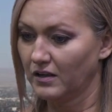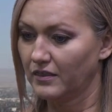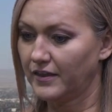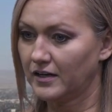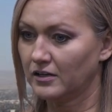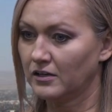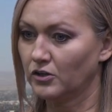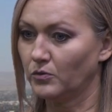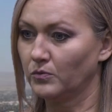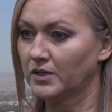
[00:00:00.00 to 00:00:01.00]
then
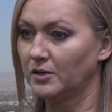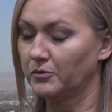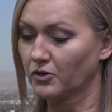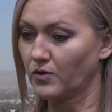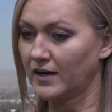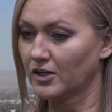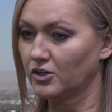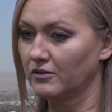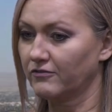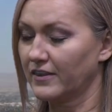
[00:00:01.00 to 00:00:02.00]
you keep your credit
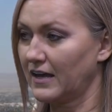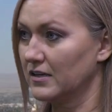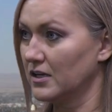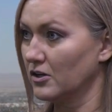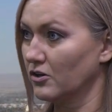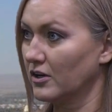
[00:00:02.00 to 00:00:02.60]
good for that year,